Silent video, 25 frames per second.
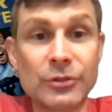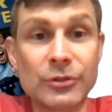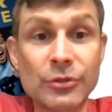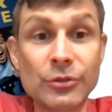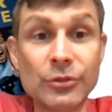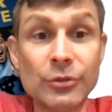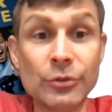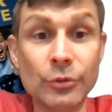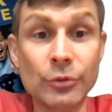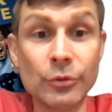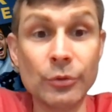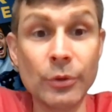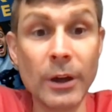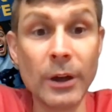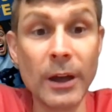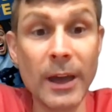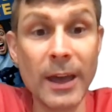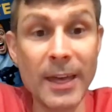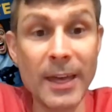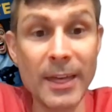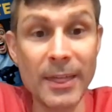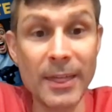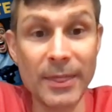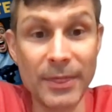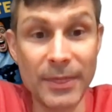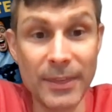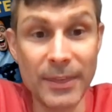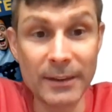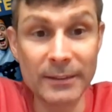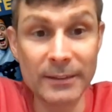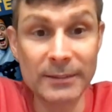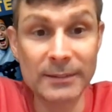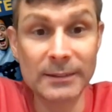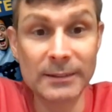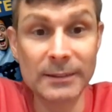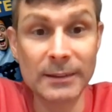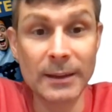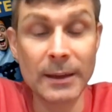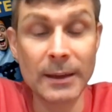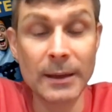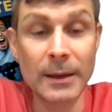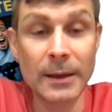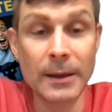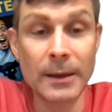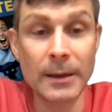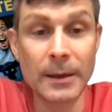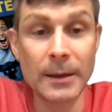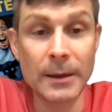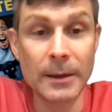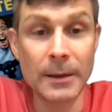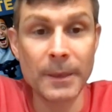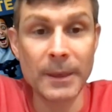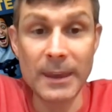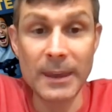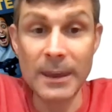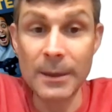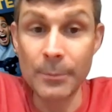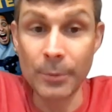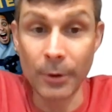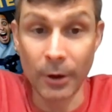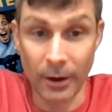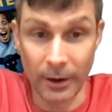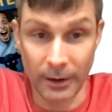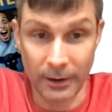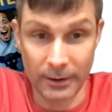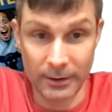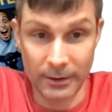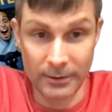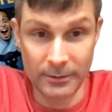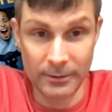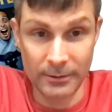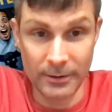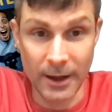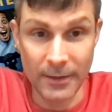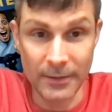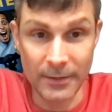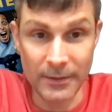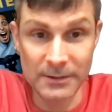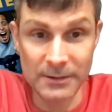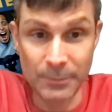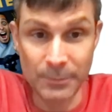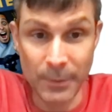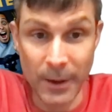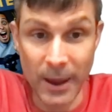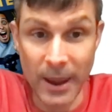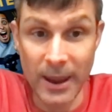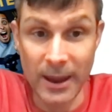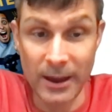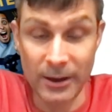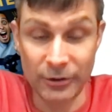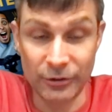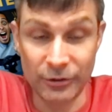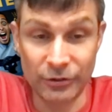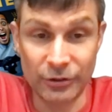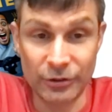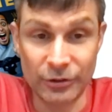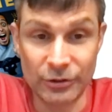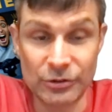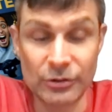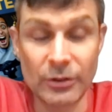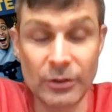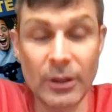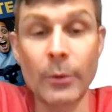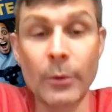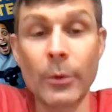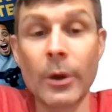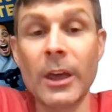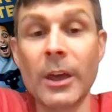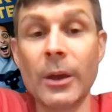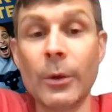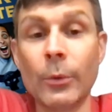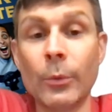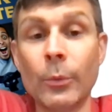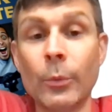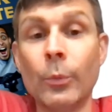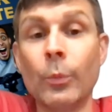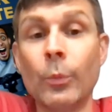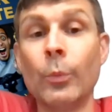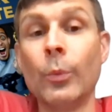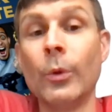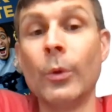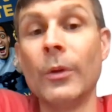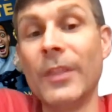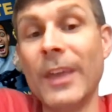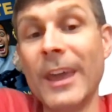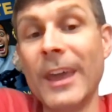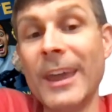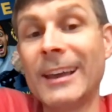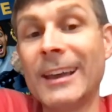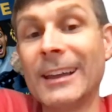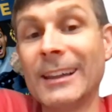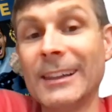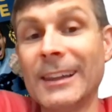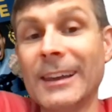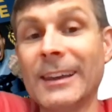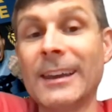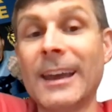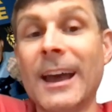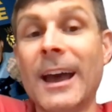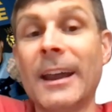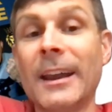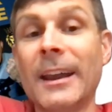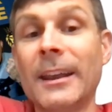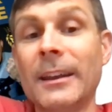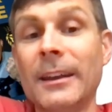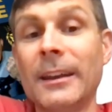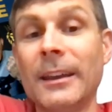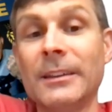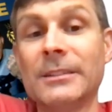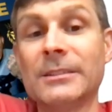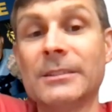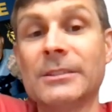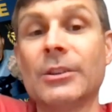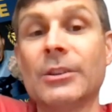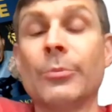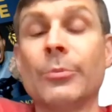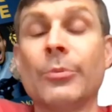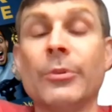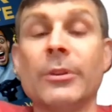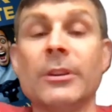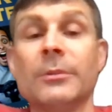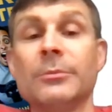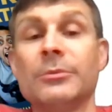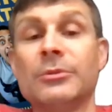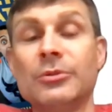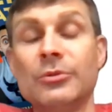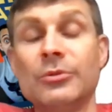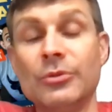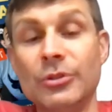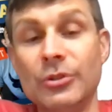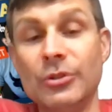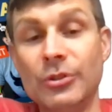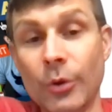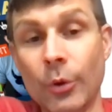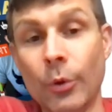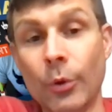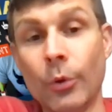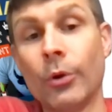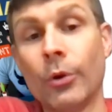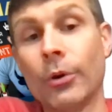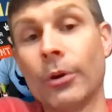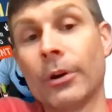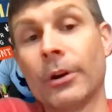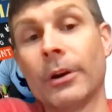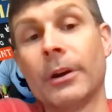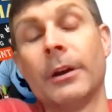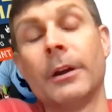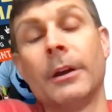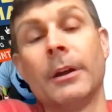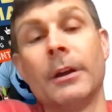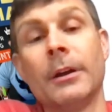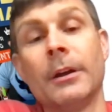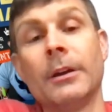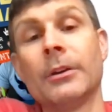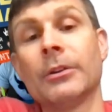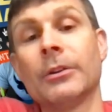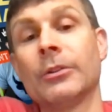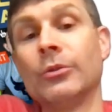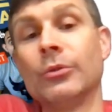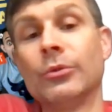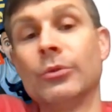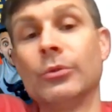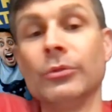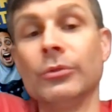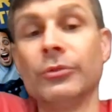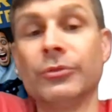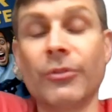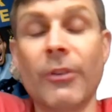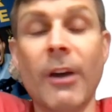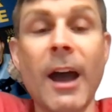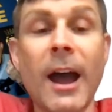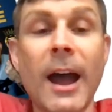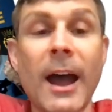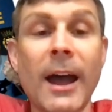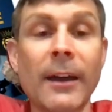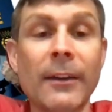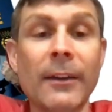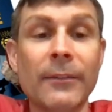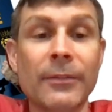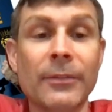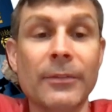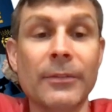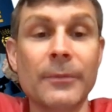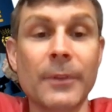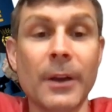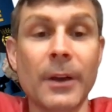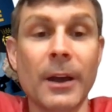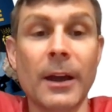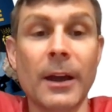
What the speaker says: to this ebook on this page. So that way, when they click on it, it's going to bring them to your Google Drive.